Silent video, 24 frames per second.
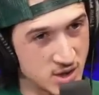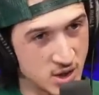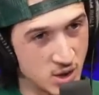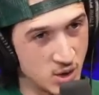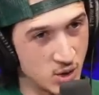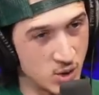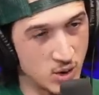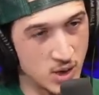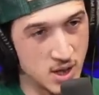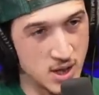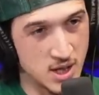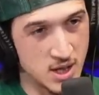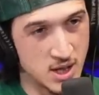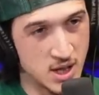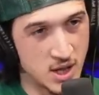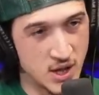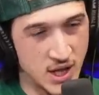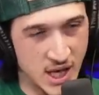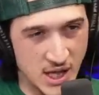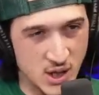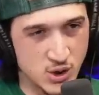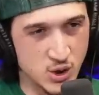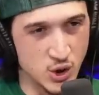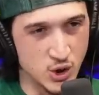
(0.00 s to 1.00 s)
So
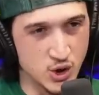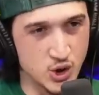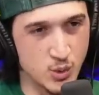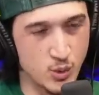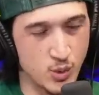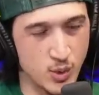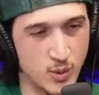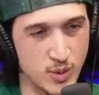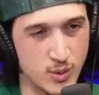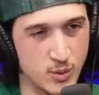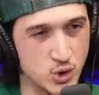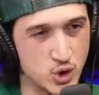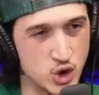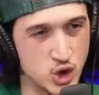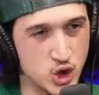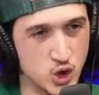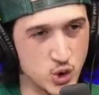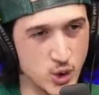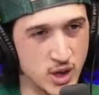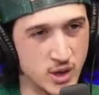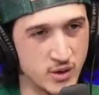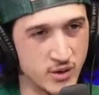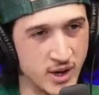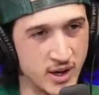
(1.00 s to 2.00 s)
that's also what we would just
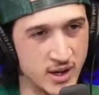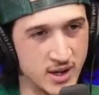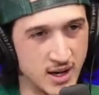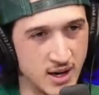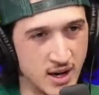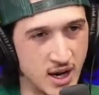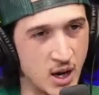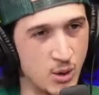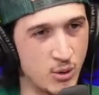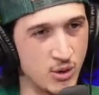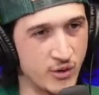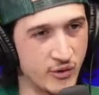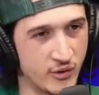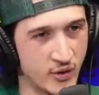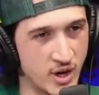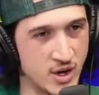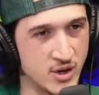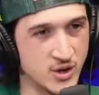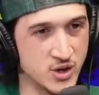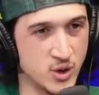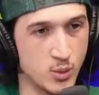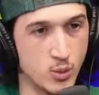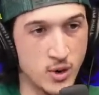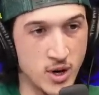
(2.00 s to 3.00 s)
drink like out with
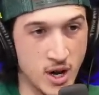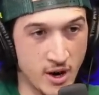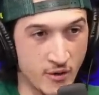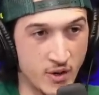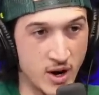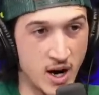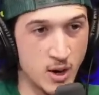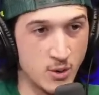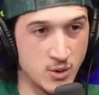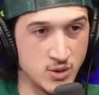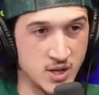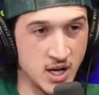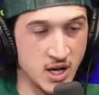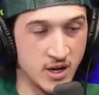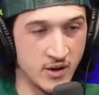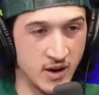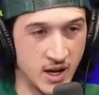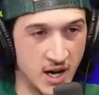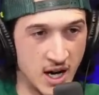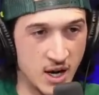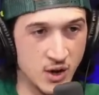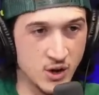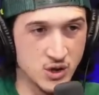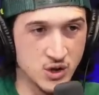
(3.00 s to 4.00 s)
friends or whenever I was out of
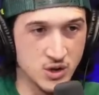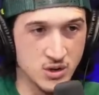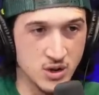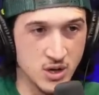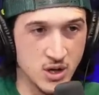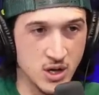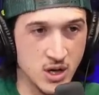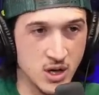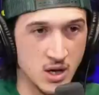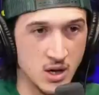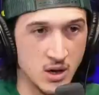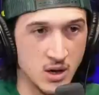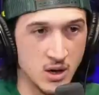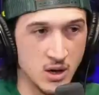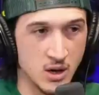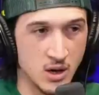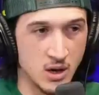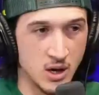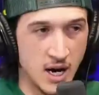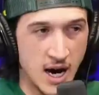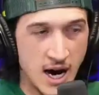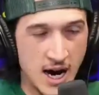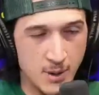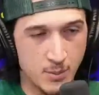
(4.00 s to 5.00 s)
the house.
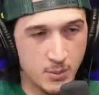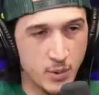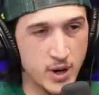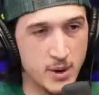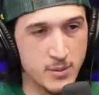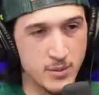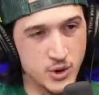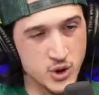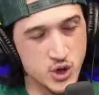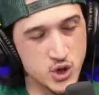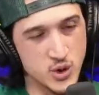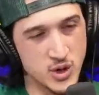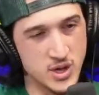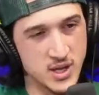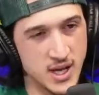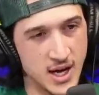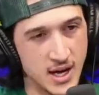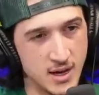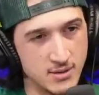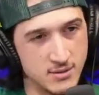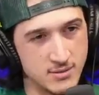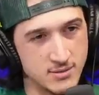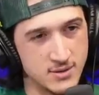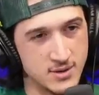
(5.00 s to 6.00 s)
I'd pretty much drink
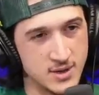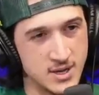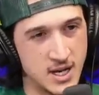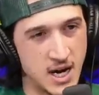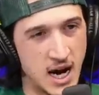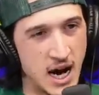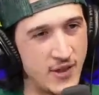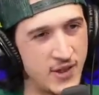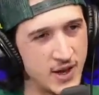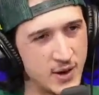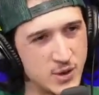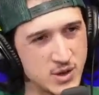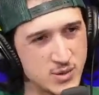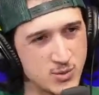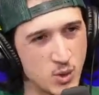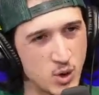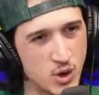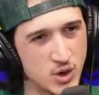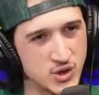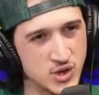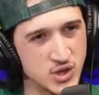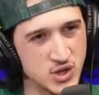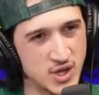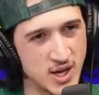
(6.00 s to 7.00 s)
that. I think it was
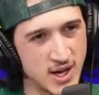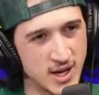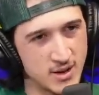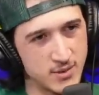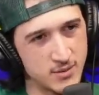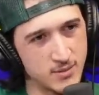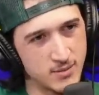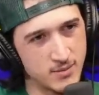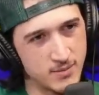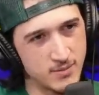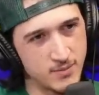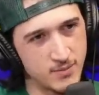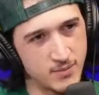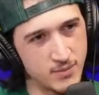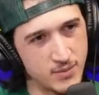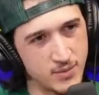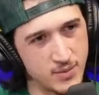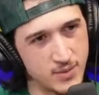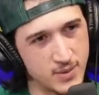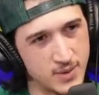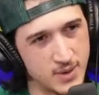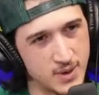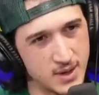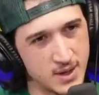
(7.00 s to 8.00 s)
more just like,
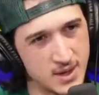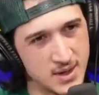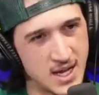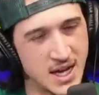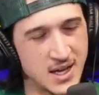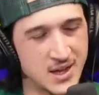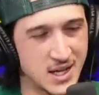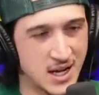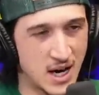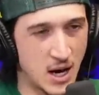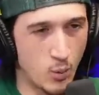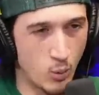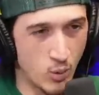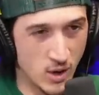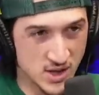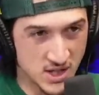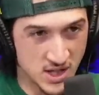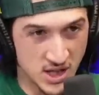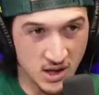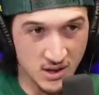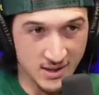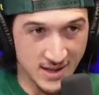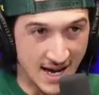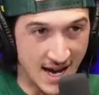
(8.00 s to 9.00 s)
not that I
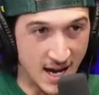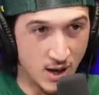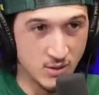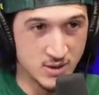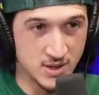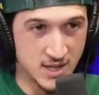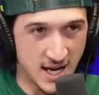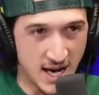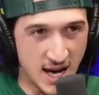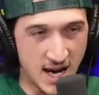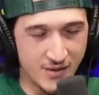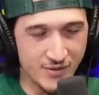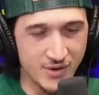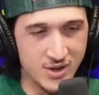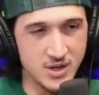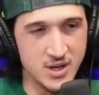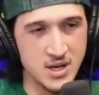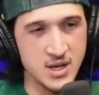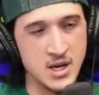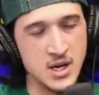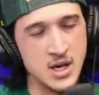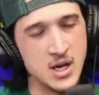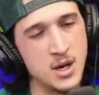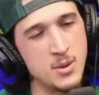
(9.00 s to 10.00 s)
wasn't allowed to have
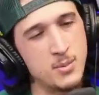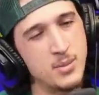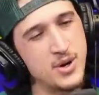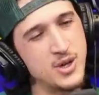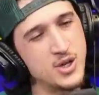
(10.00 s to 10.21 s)
it. Yeah.